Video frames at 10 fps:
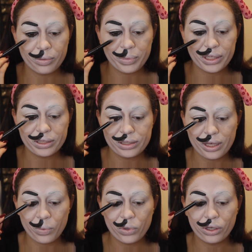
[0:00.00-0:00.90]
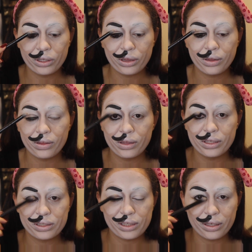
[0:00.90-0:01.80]
because I want
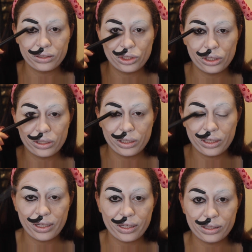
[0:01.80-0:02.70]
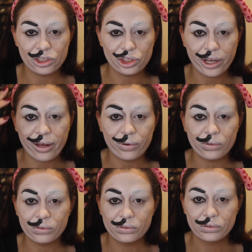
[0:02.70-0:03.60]
this side to look like the shadow